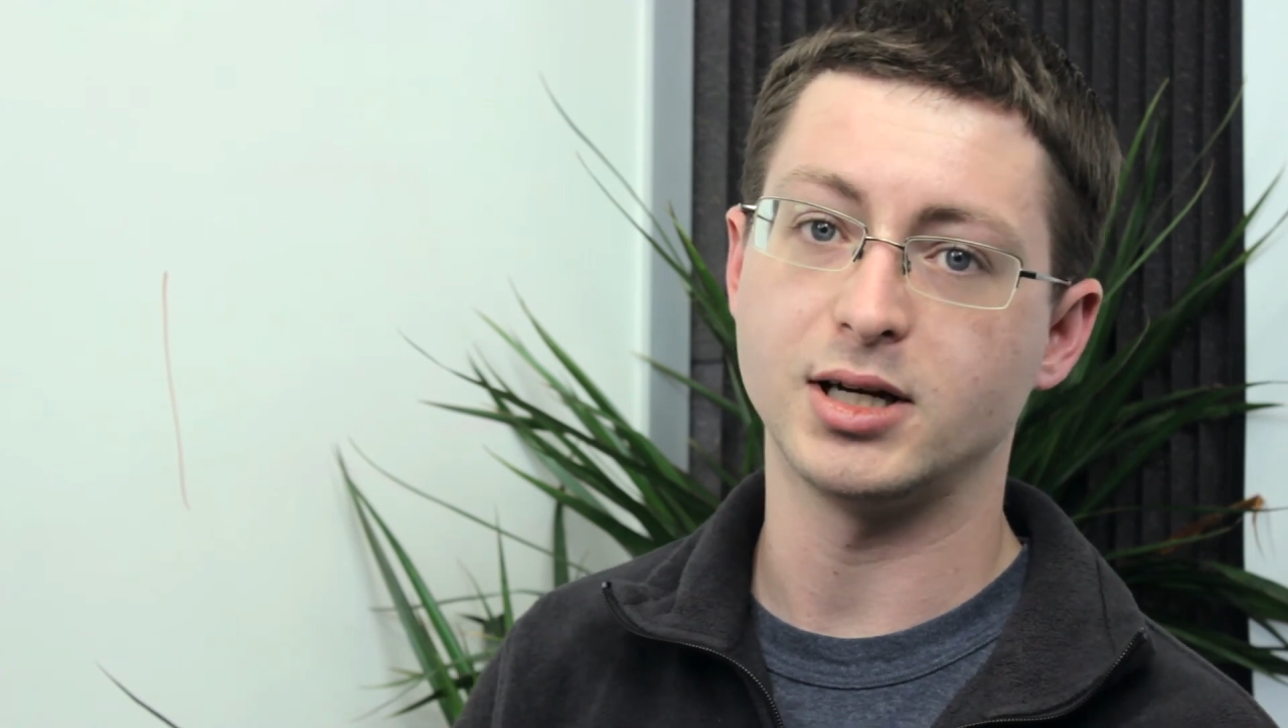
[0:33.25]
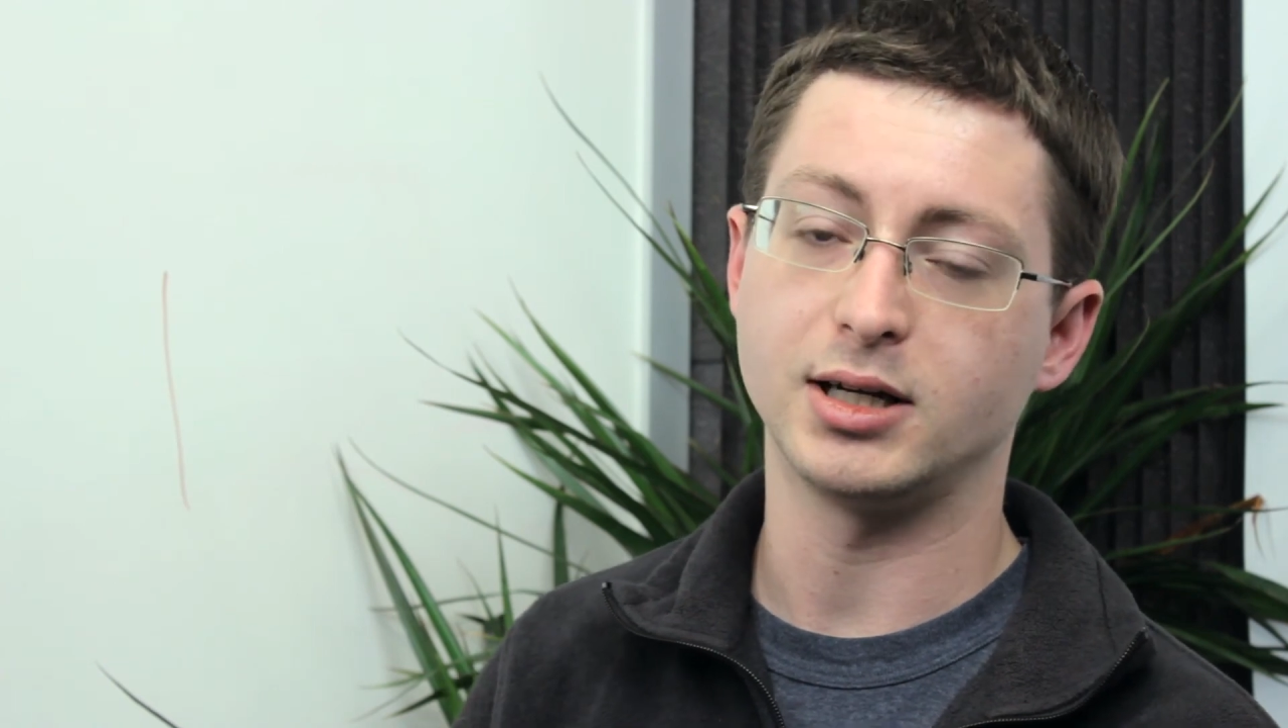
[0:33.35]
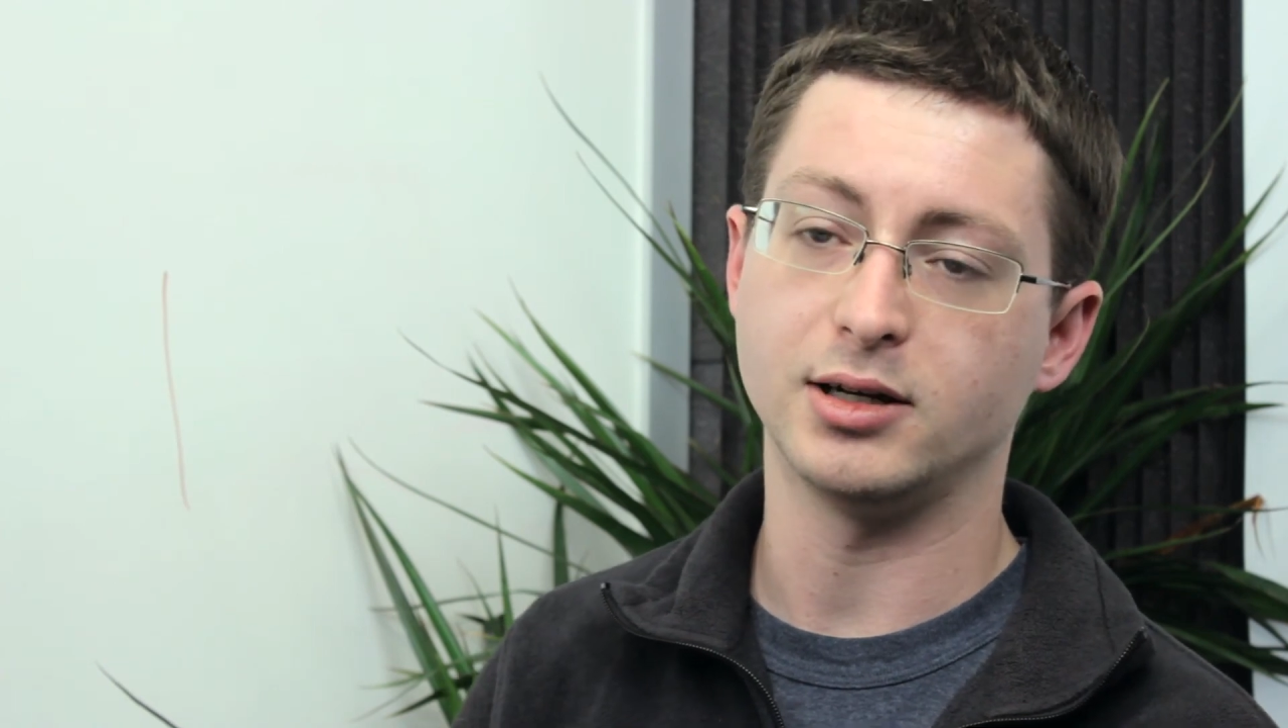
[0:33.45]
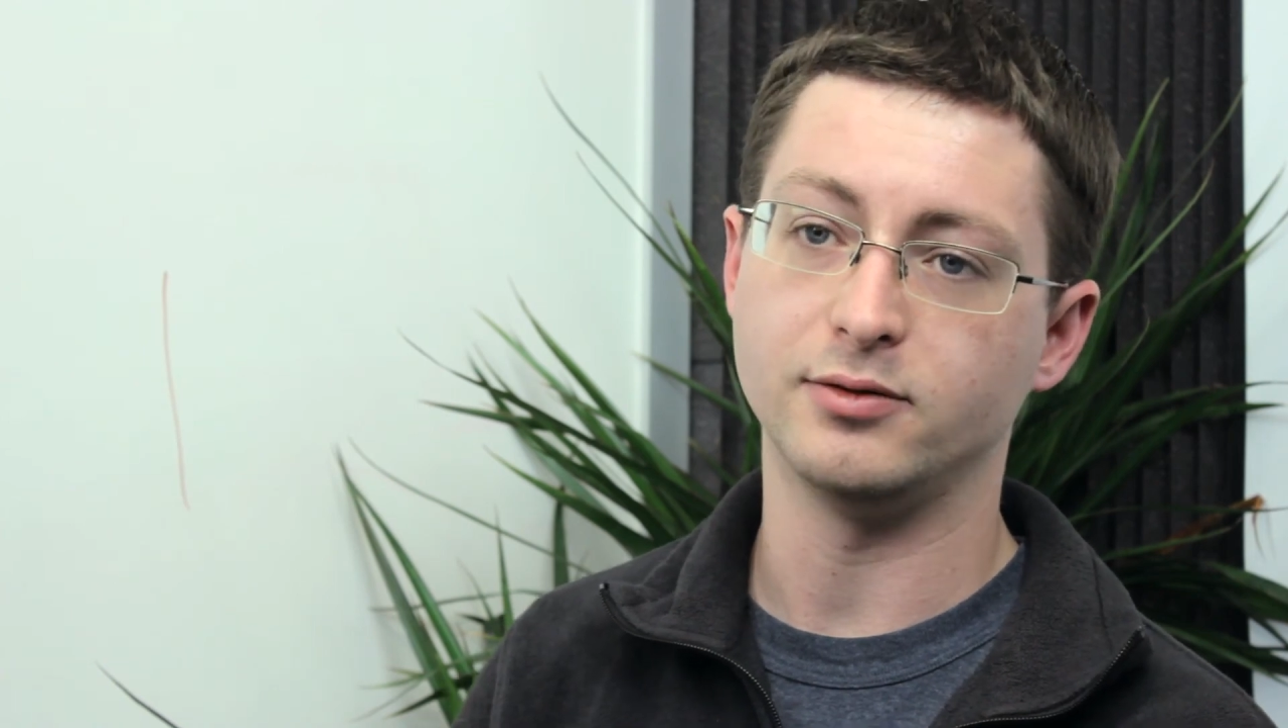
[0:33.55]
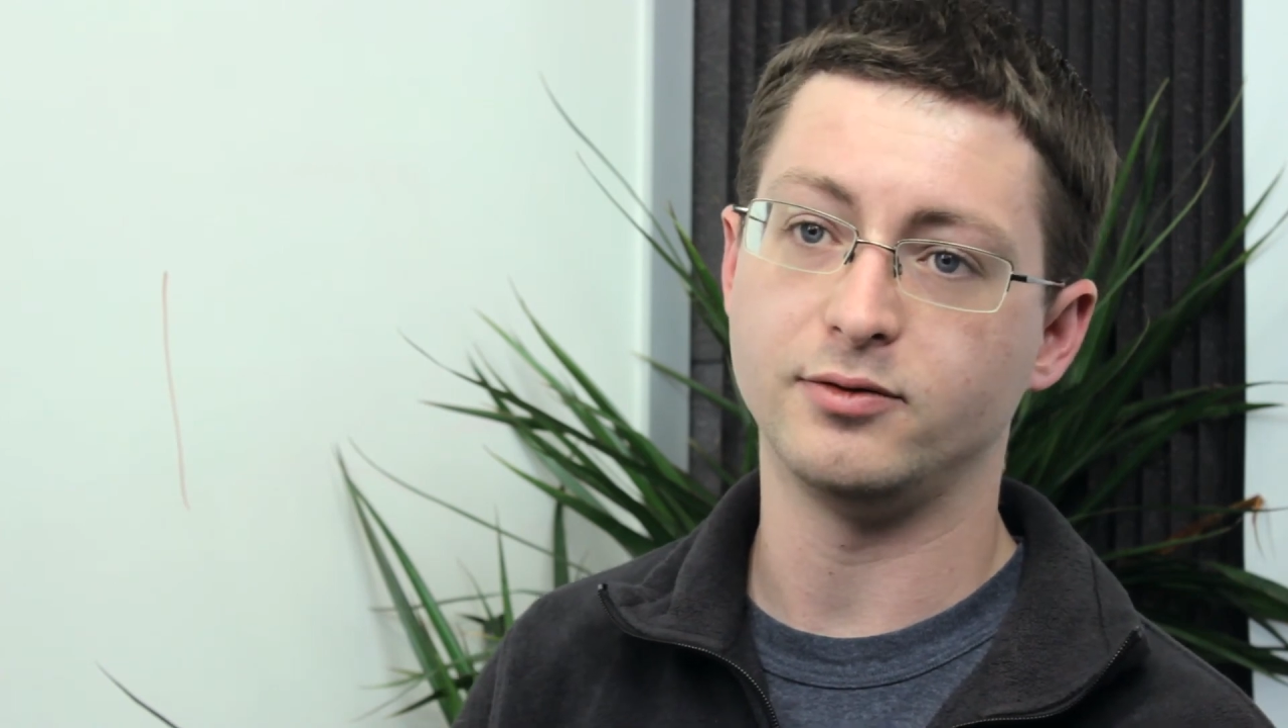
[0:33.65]

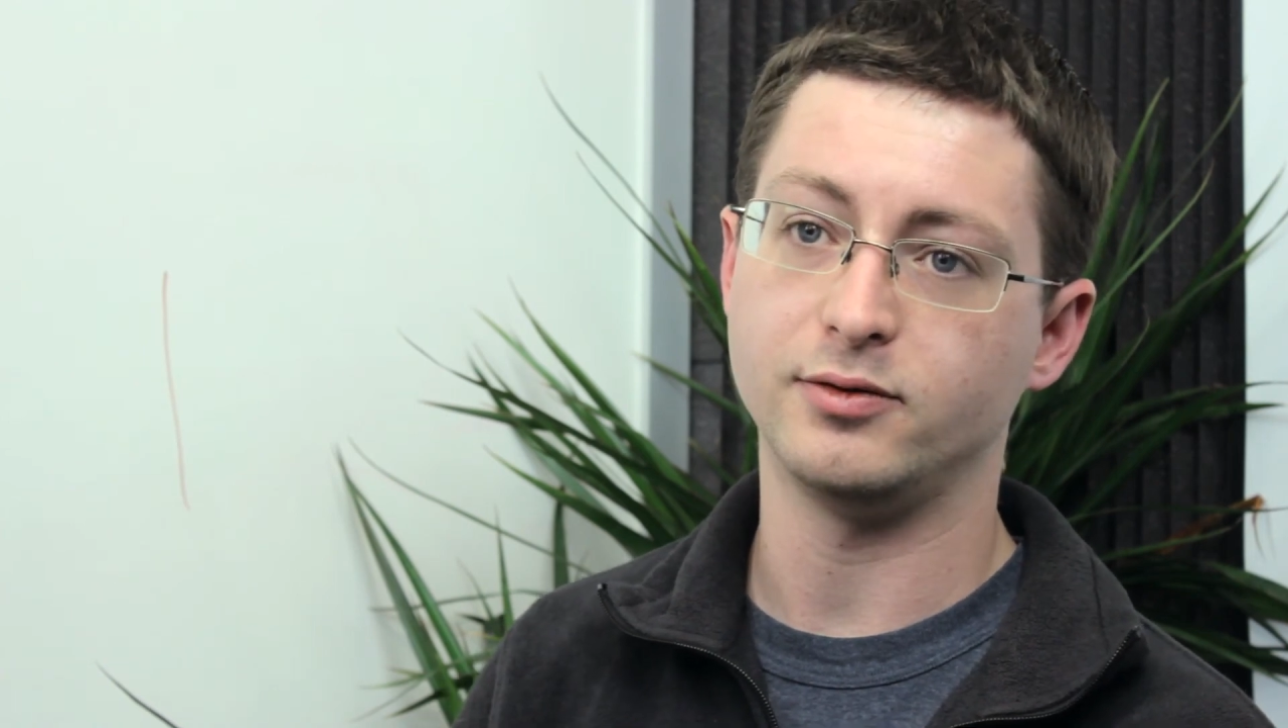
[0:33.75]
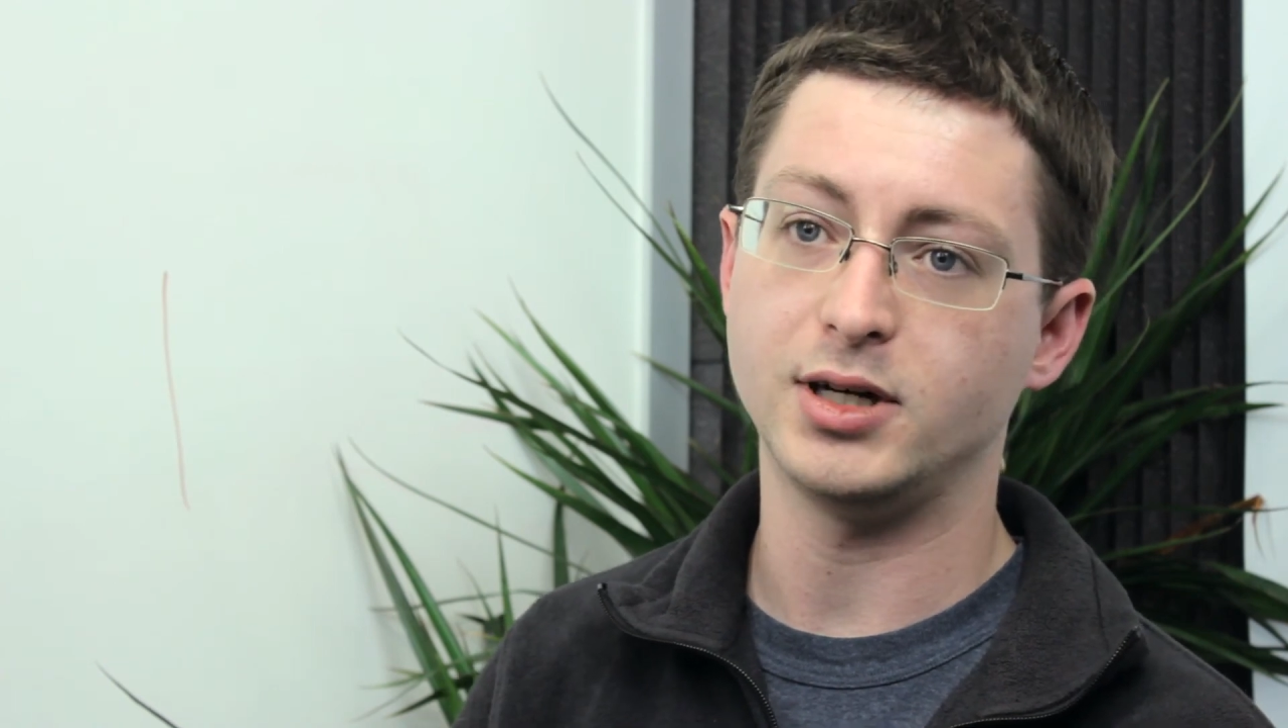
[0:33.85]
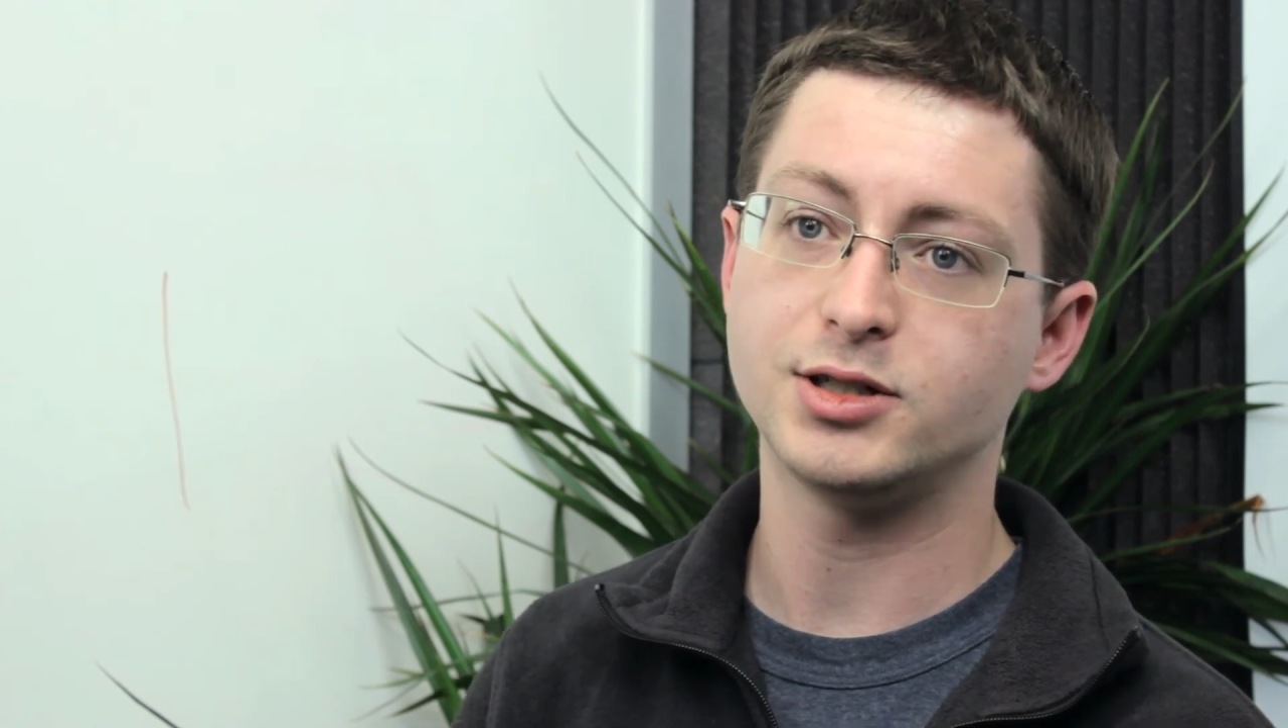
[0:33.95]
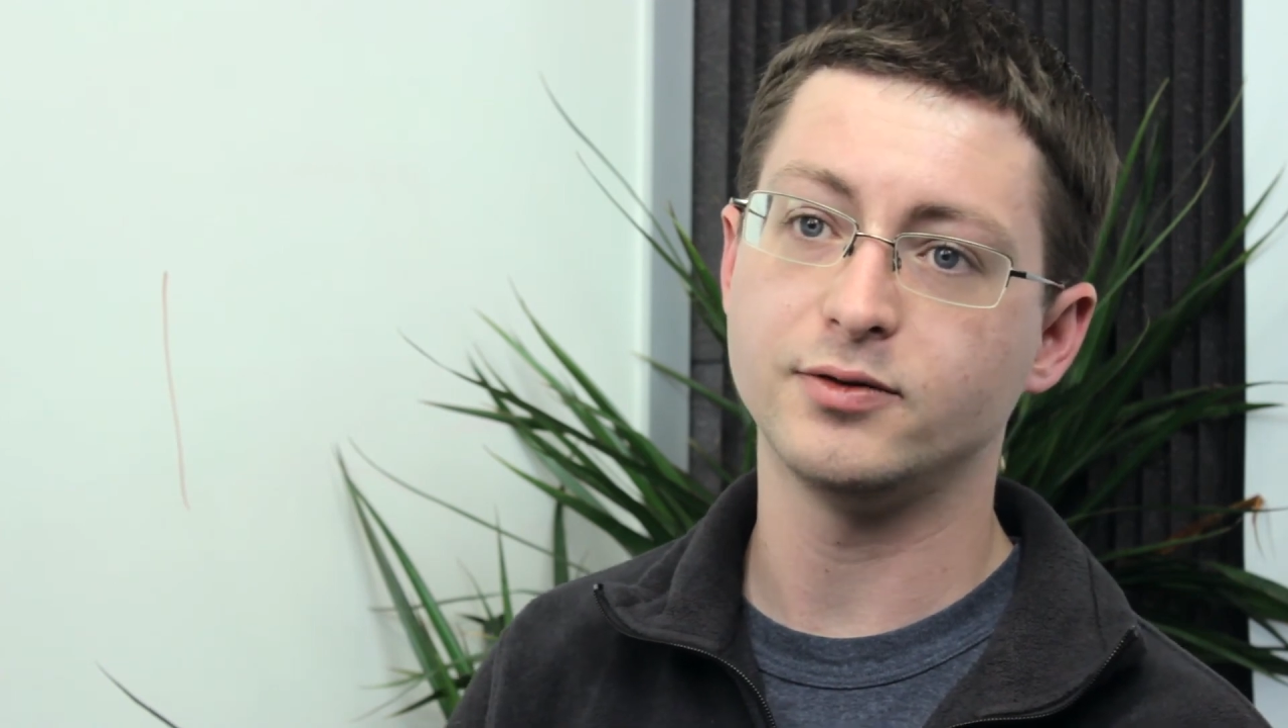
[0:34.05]
and give each